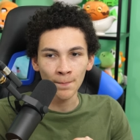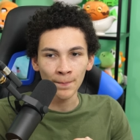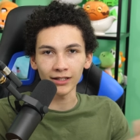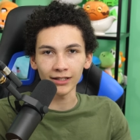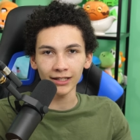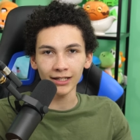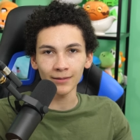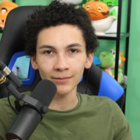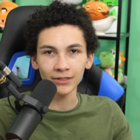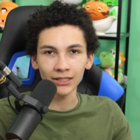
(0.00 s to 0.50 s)
And
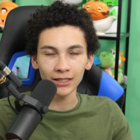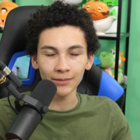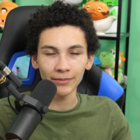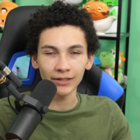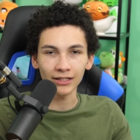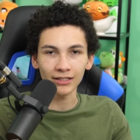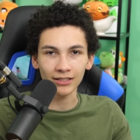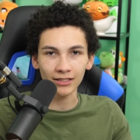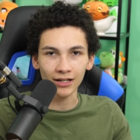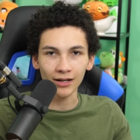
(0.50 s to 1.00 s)
they kept telling
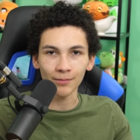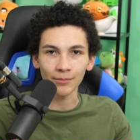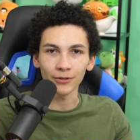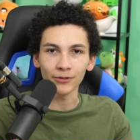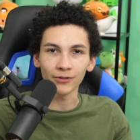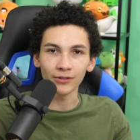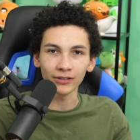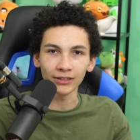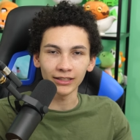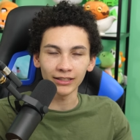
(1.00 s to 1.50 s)
me to stop
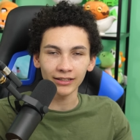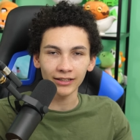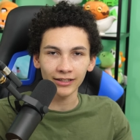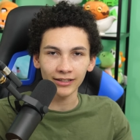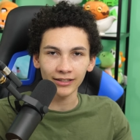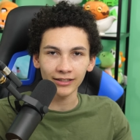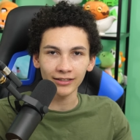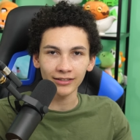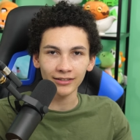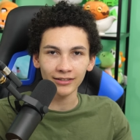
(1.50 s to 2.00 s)
Googling
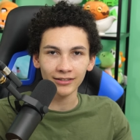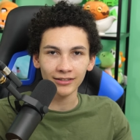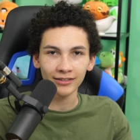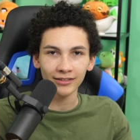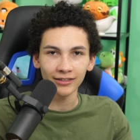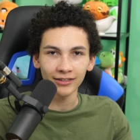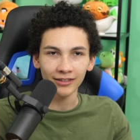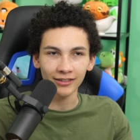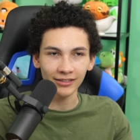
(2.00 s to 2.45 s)
things